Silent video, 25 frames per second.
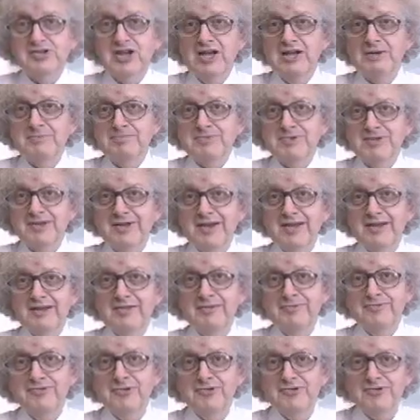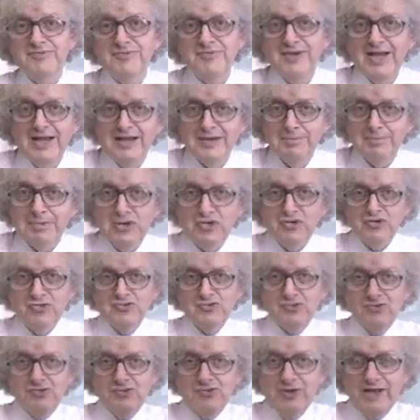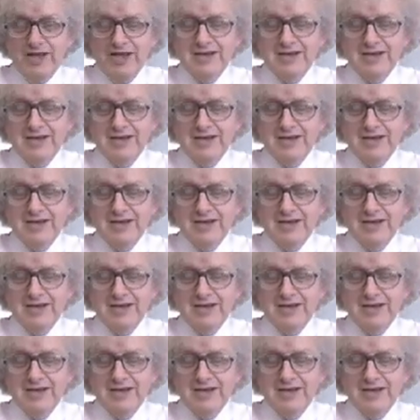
shaped like the foot of an elephant,